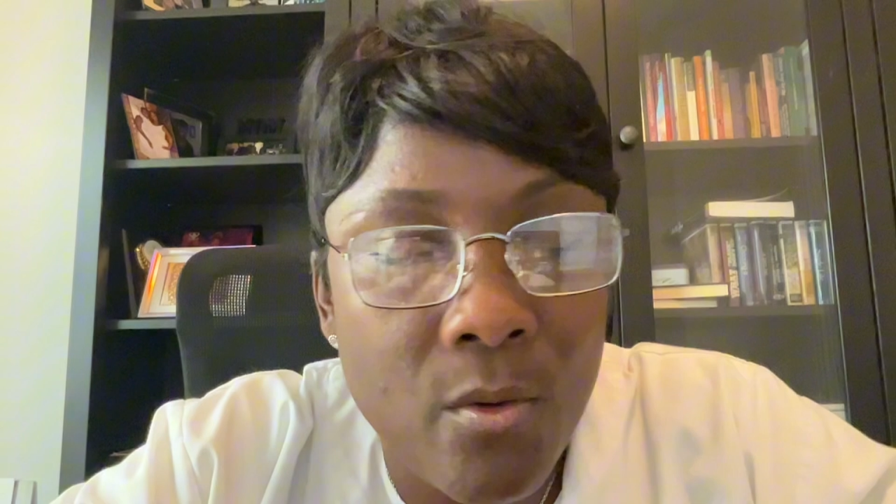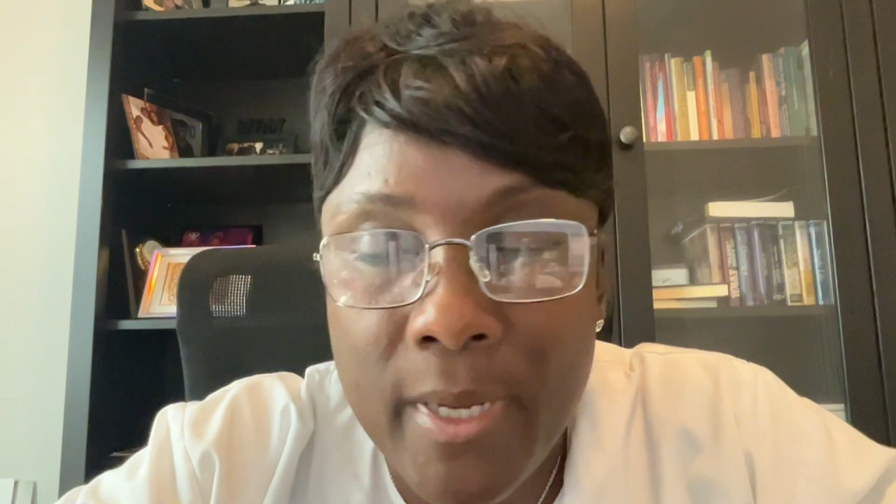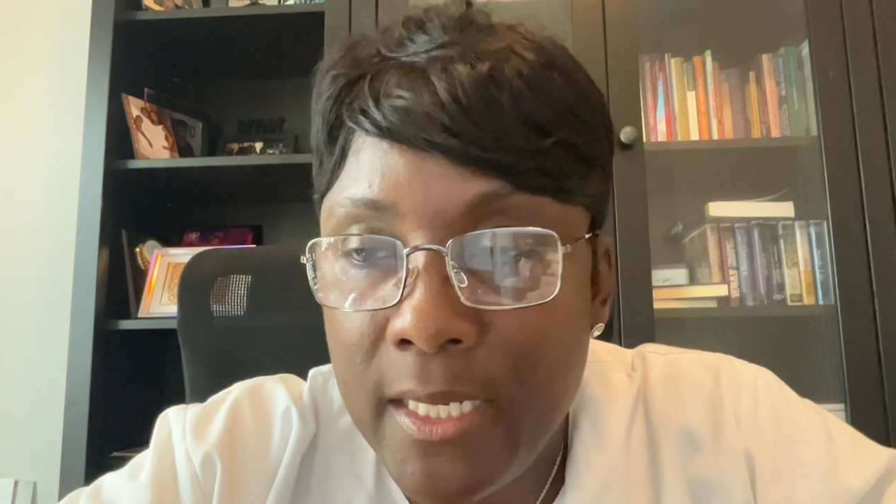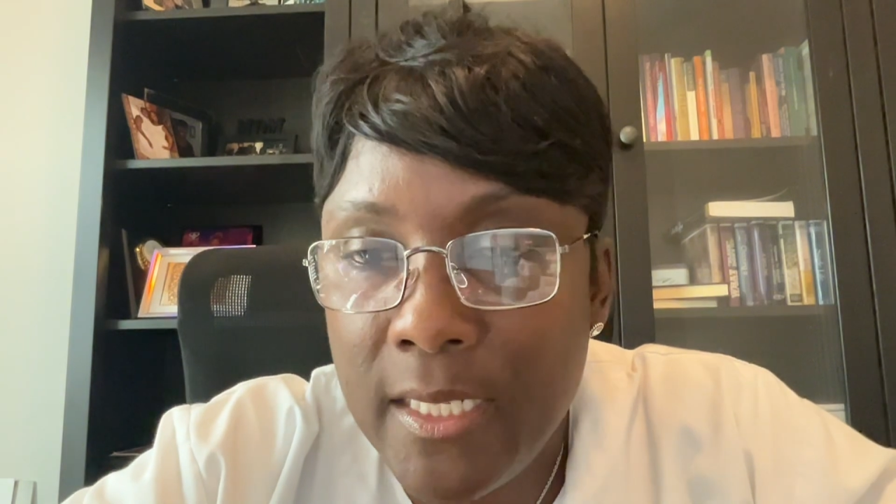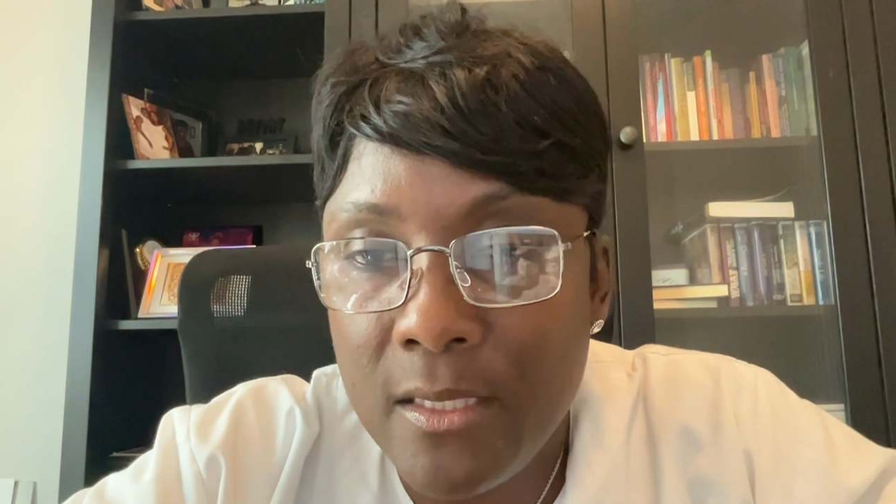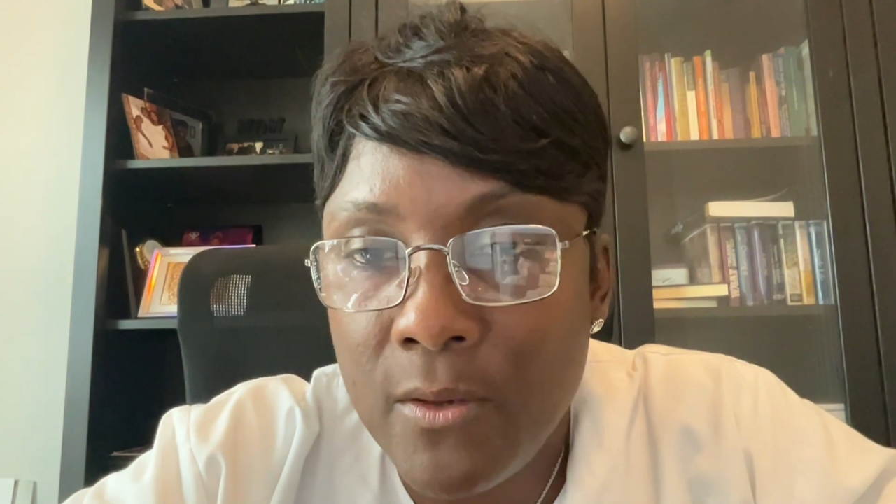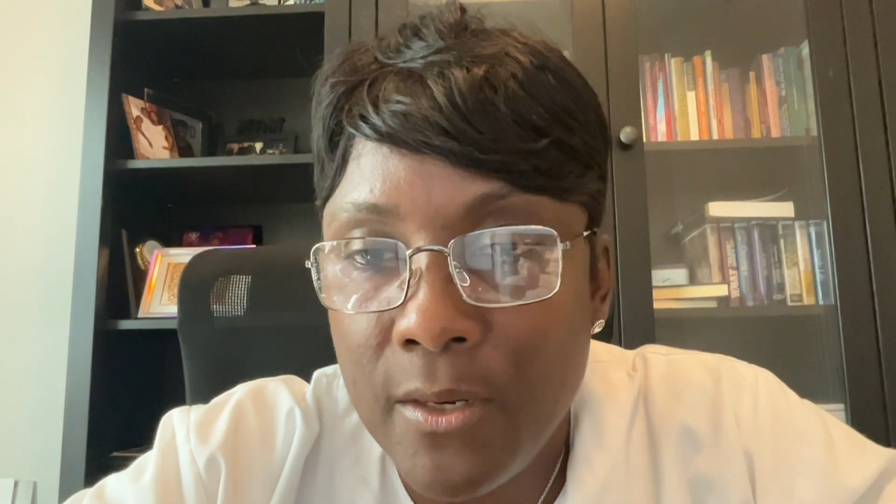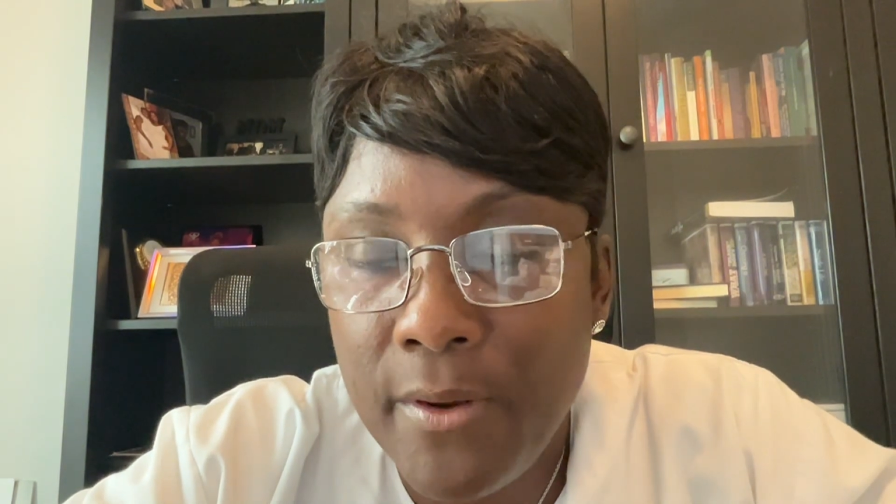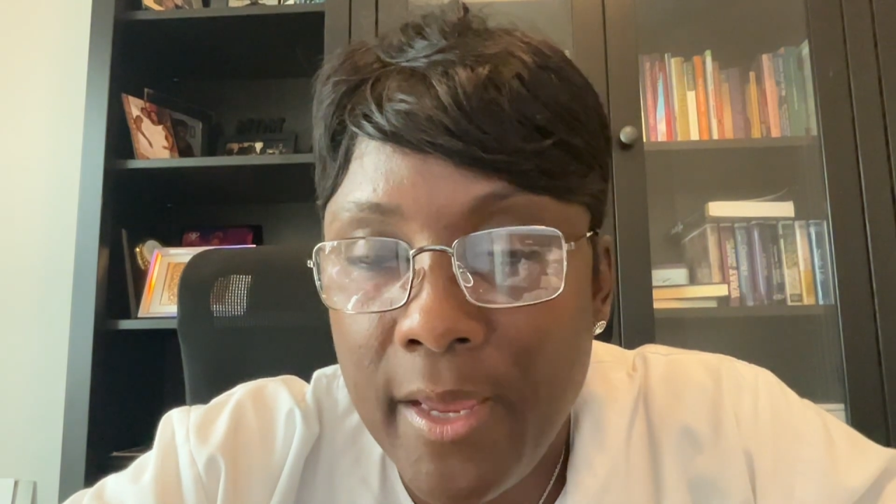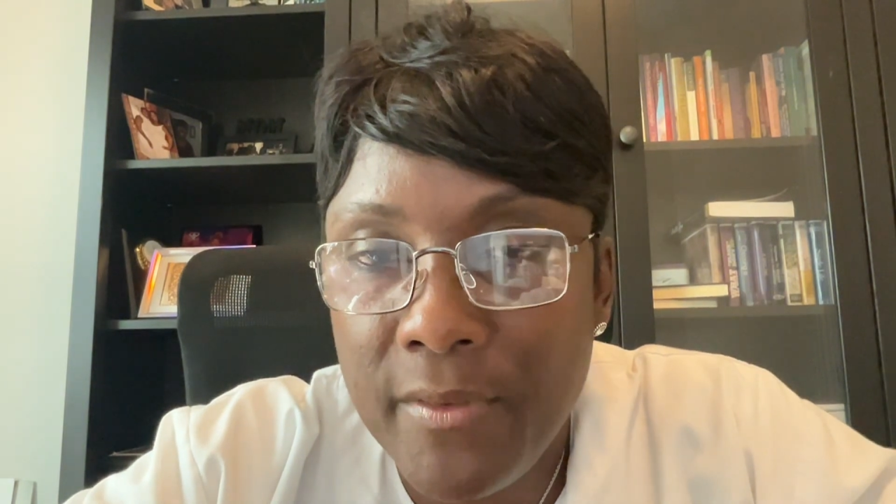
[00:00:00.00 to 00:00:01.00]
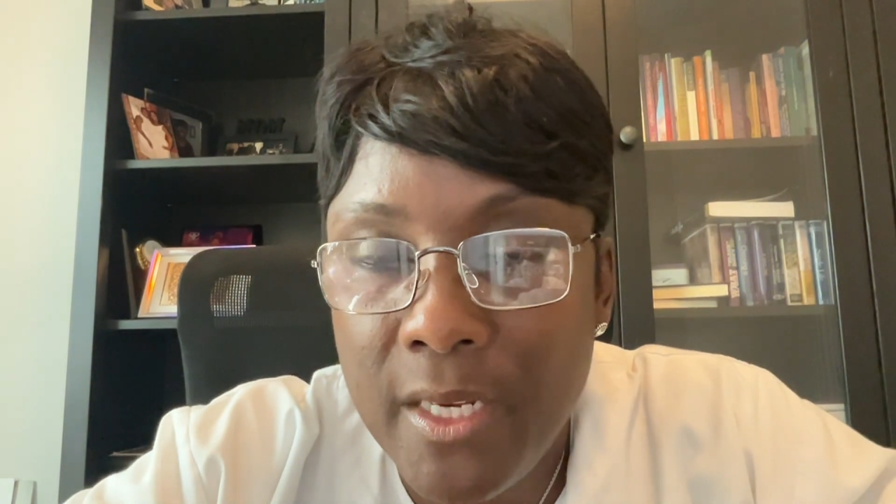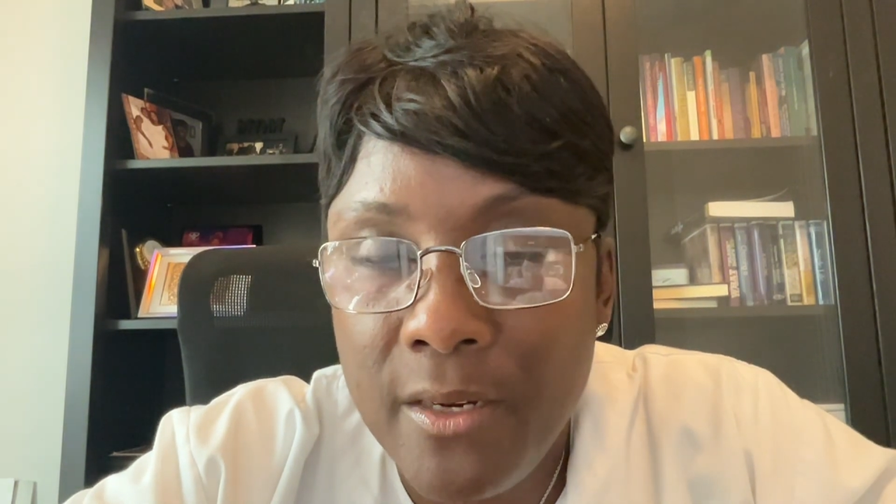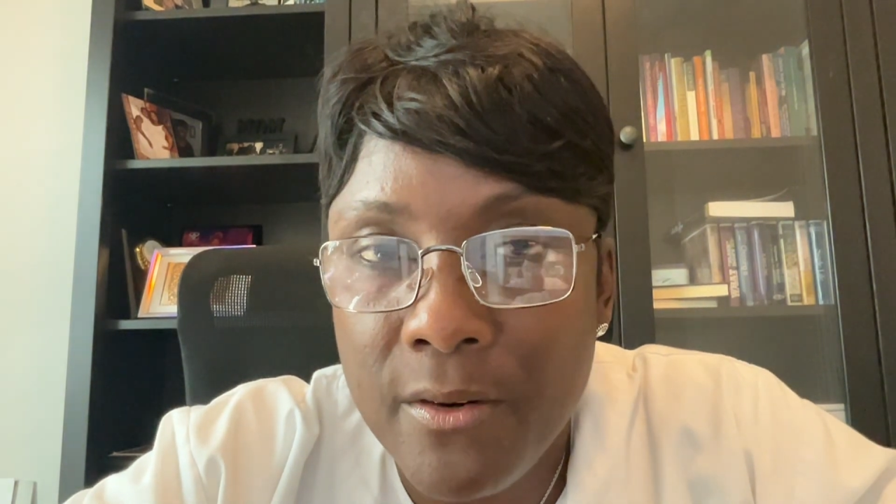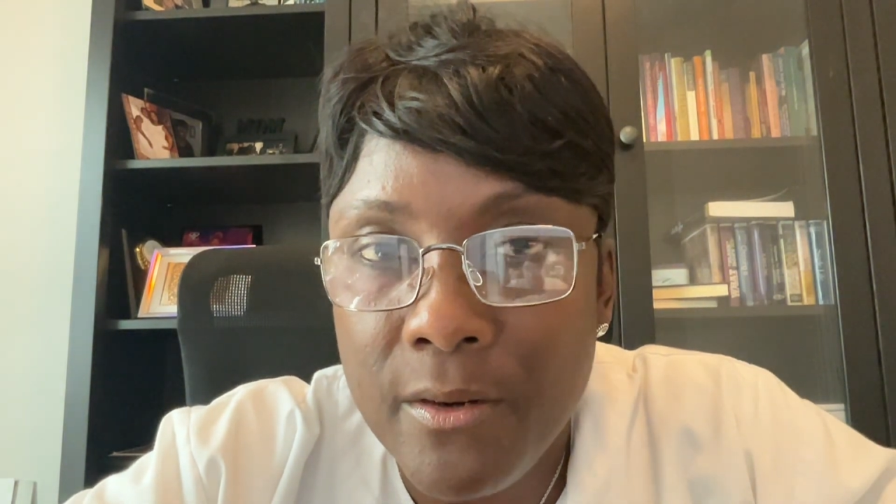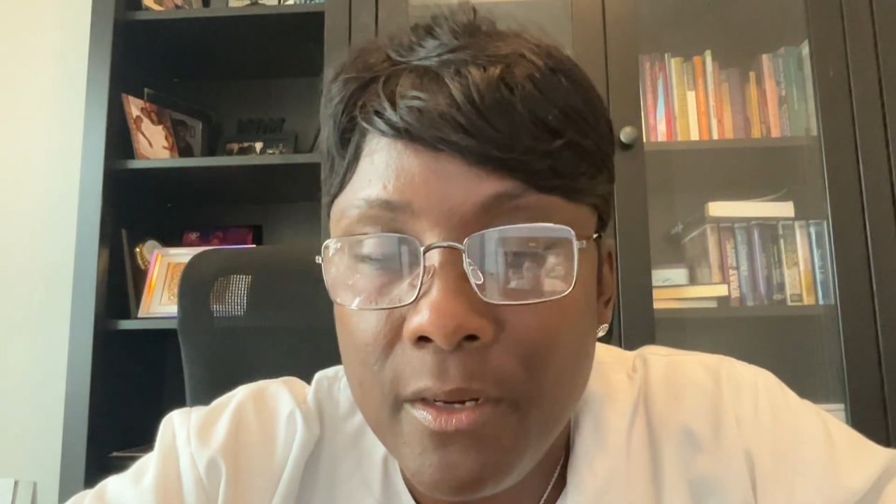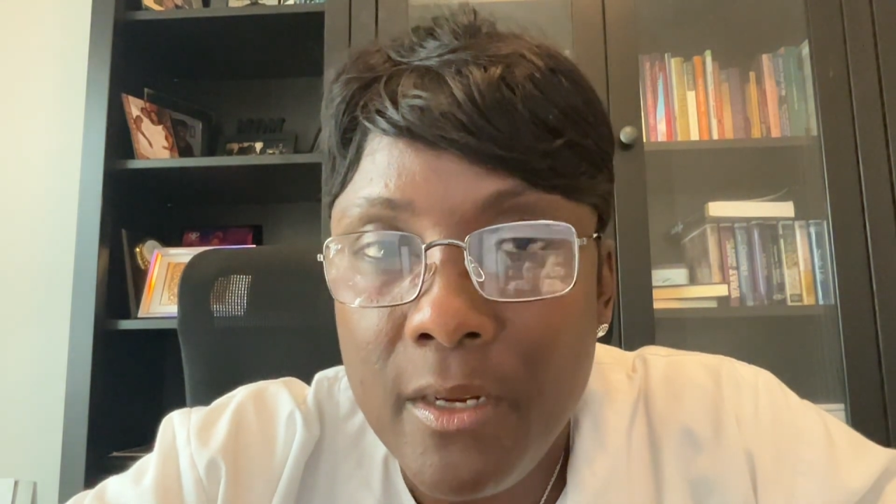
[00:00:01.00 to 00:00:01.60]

on my desk, so I don't have it here.